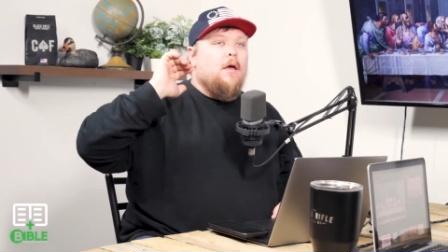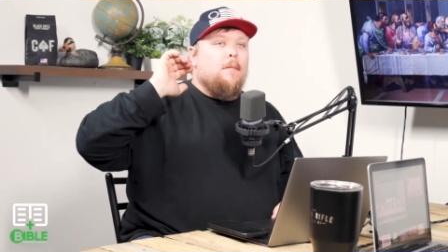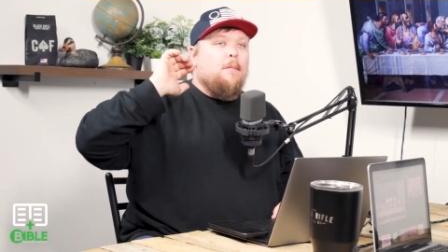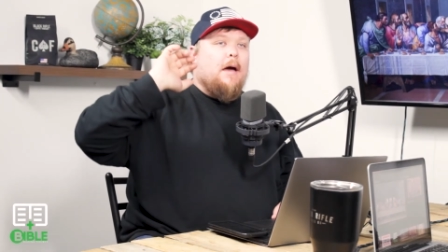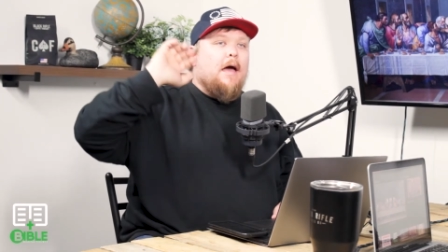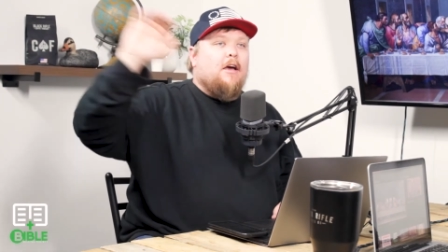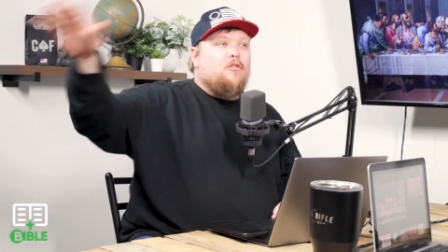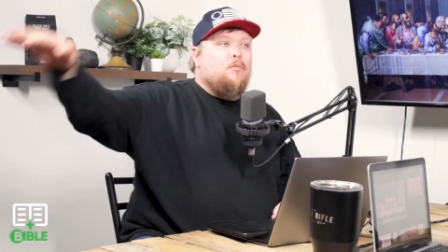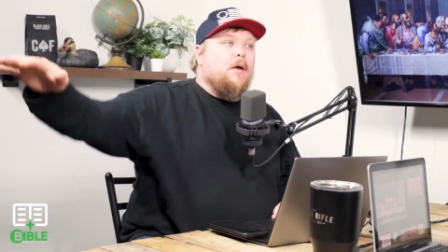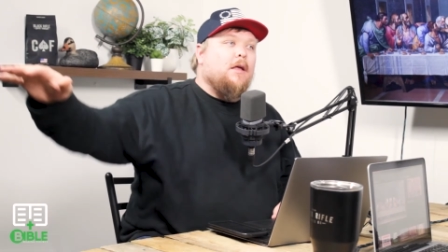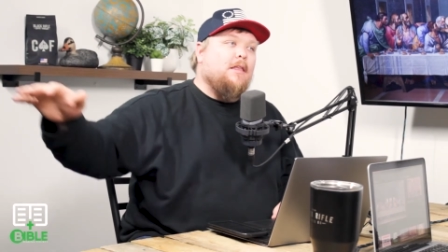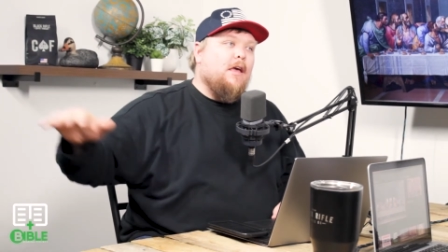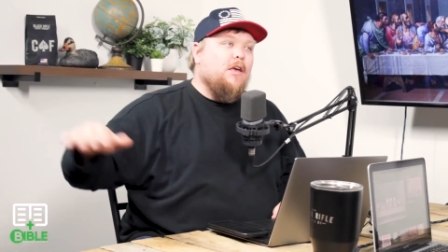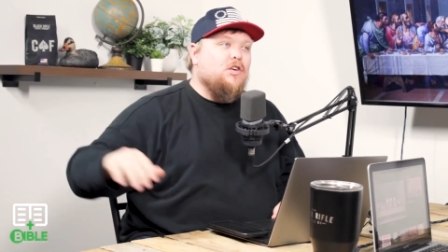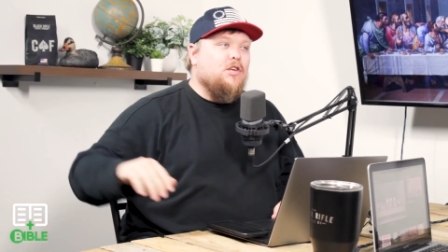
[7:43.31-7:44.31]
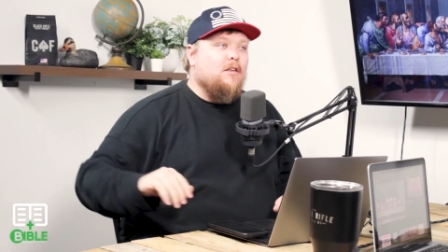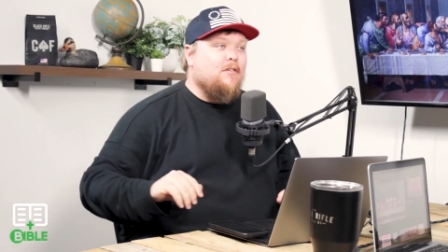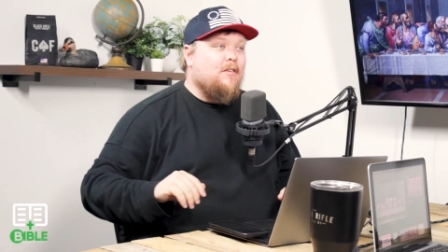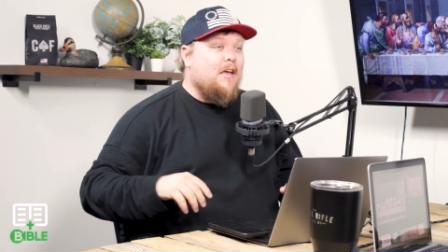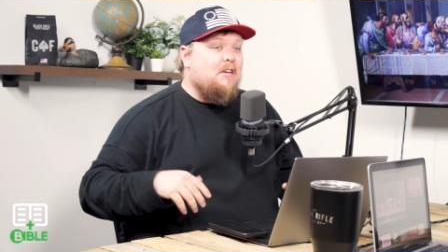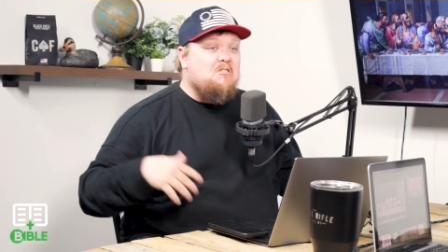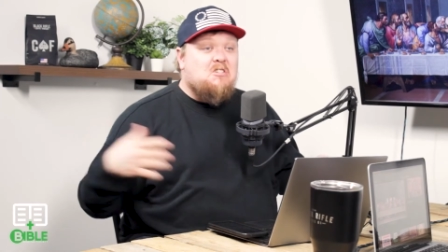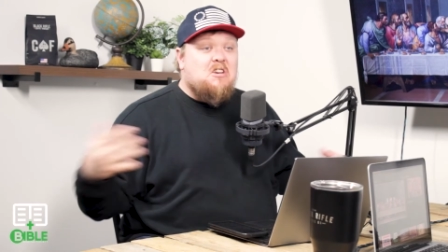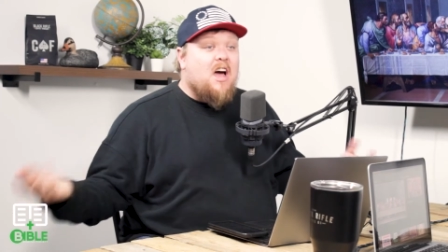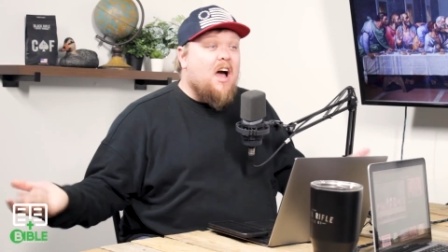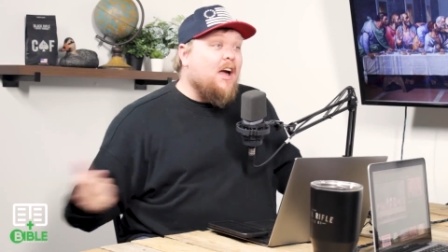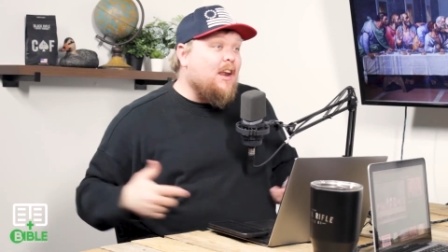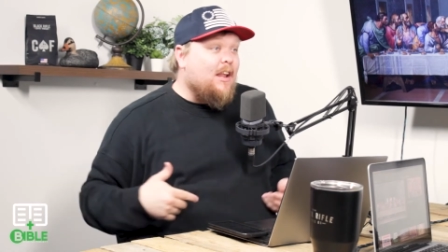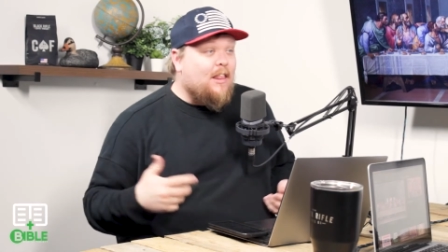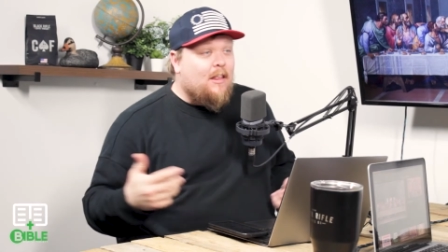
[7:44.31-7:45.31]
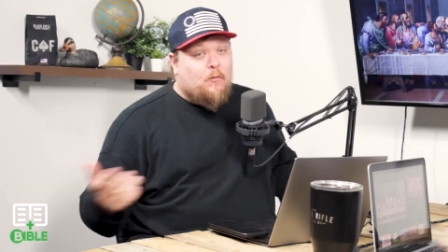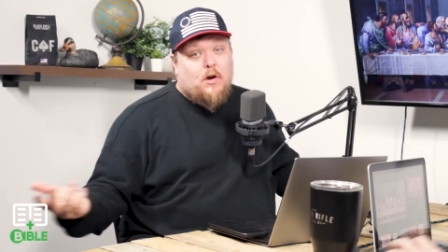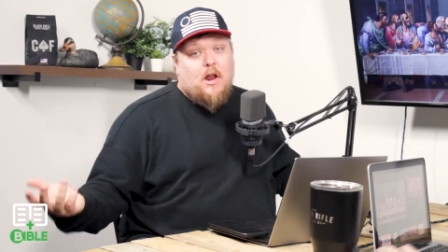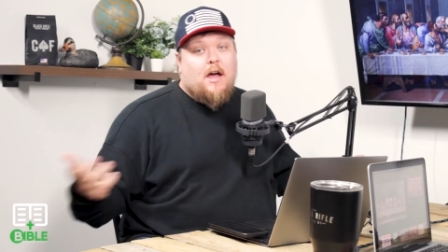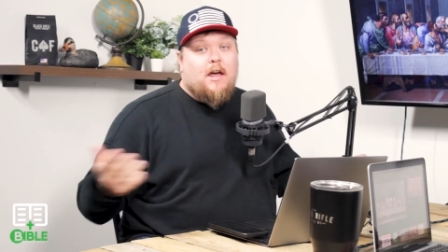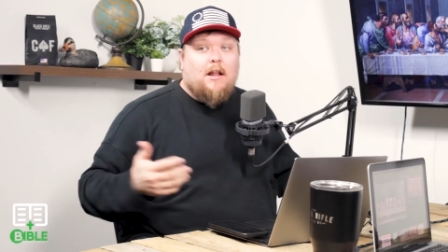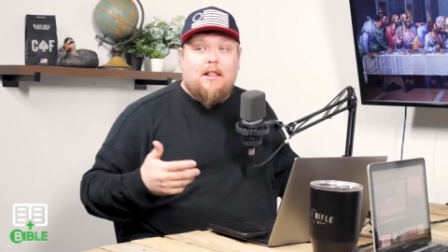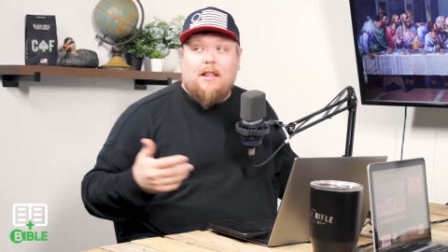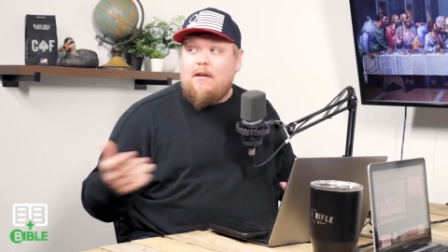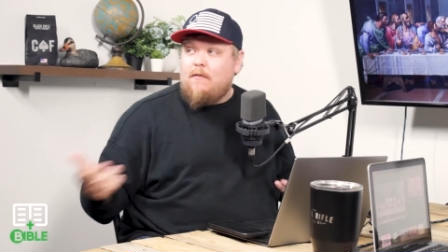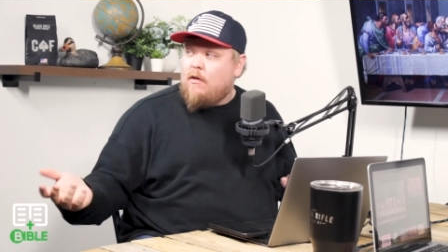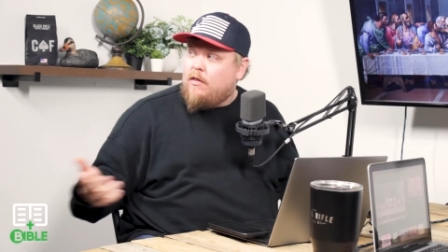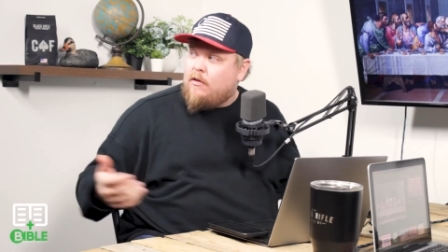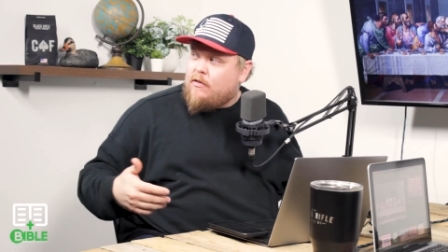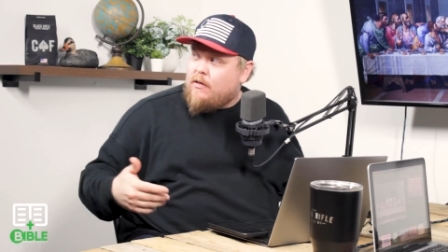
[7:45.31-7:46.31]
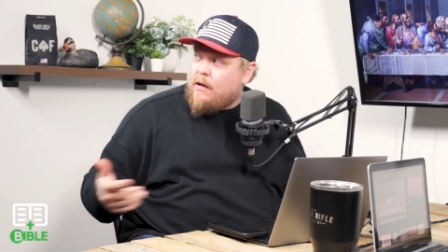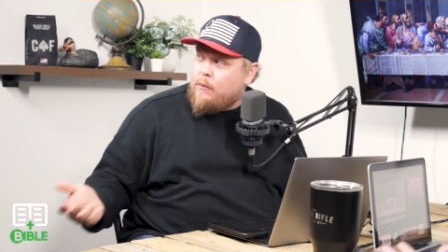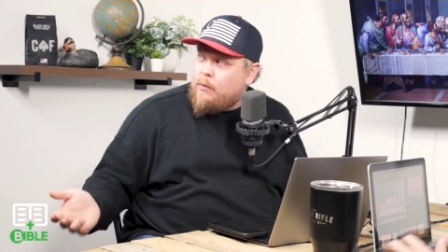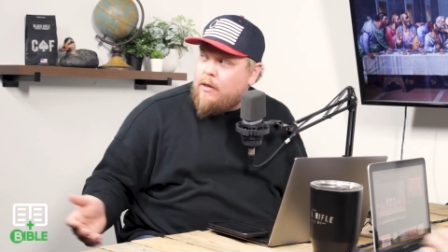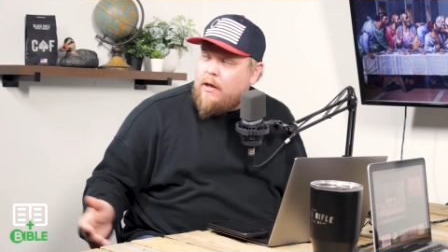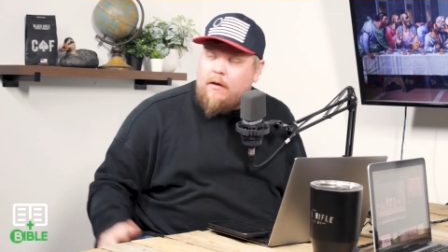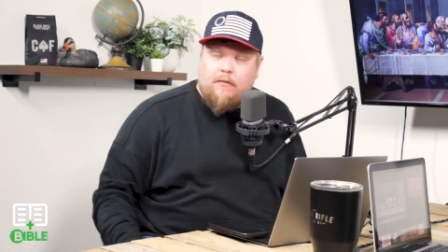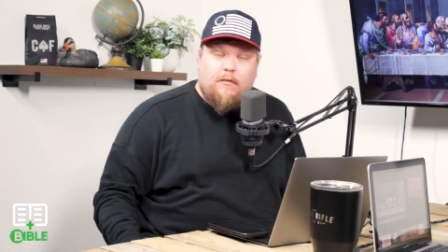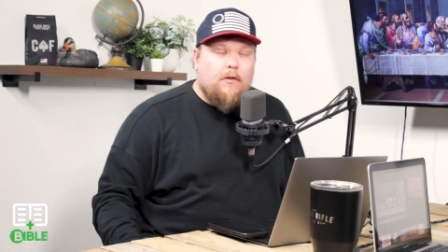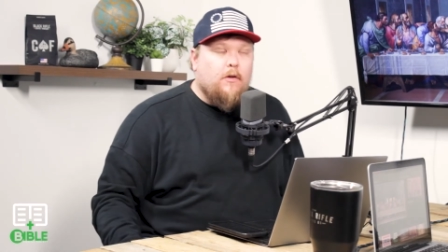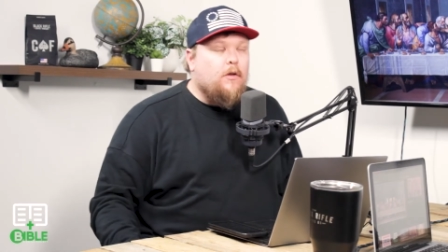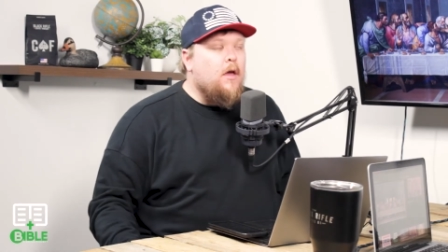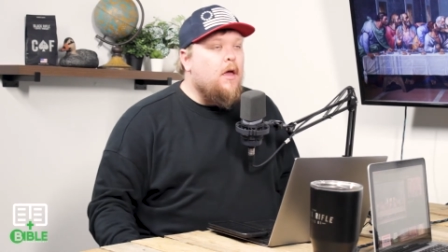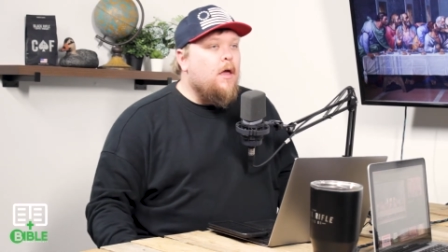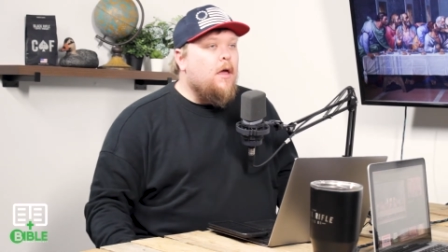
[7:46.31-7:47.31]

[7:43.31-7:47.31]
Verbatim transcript: My expectation is that you're not going to we're not going to live on the same playing field